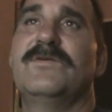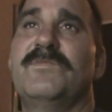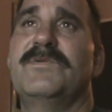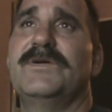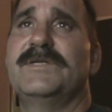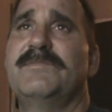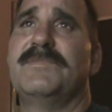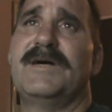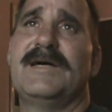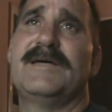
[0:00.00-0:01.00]
little building
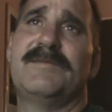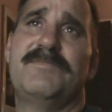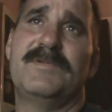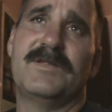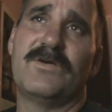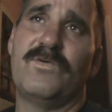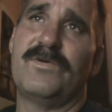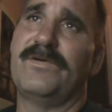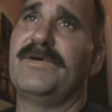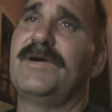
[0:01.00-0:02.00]
back in the
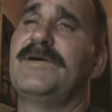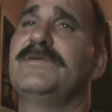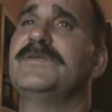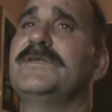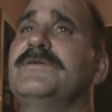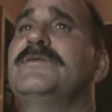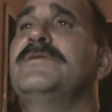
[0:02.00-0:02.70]
corner there. So,